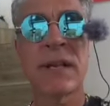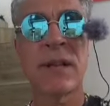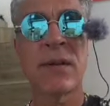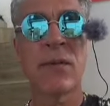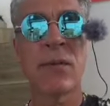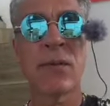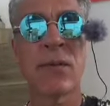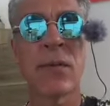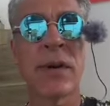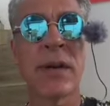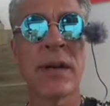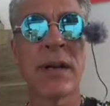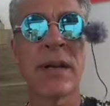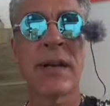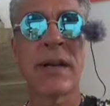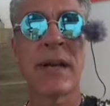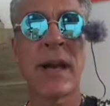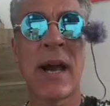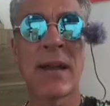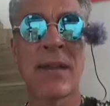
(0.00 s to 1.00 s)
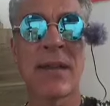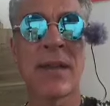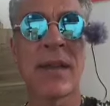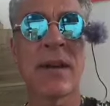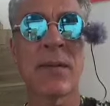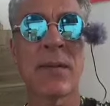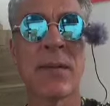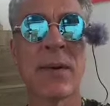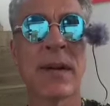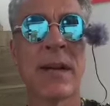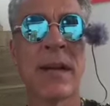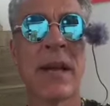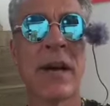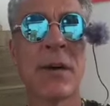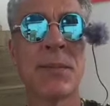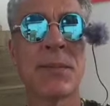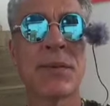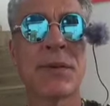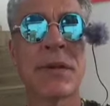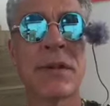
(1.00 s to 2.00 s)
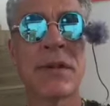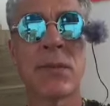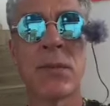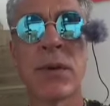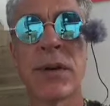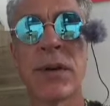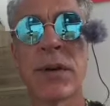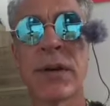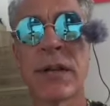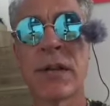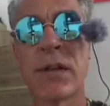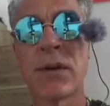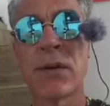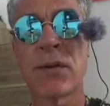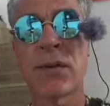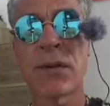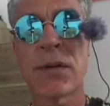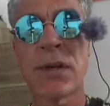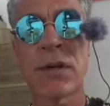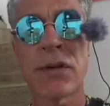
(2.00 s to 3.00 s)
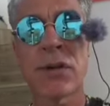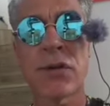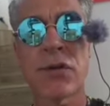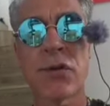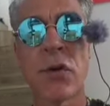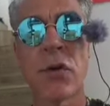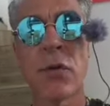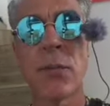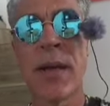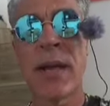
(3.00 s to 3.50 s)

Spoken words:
that I think really helps is where you get those strobe